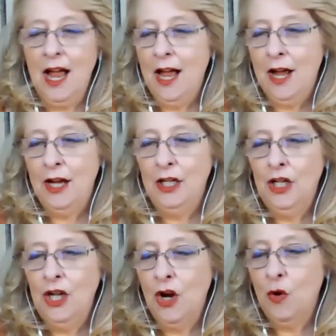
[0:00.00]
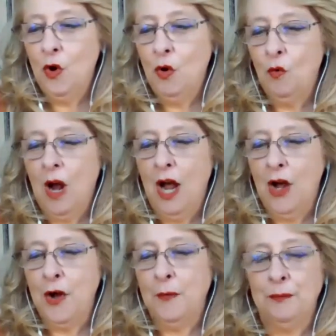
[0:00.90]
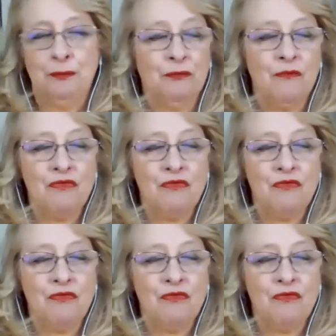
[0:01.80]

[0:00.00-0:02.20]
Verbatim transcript: uh, you know, um,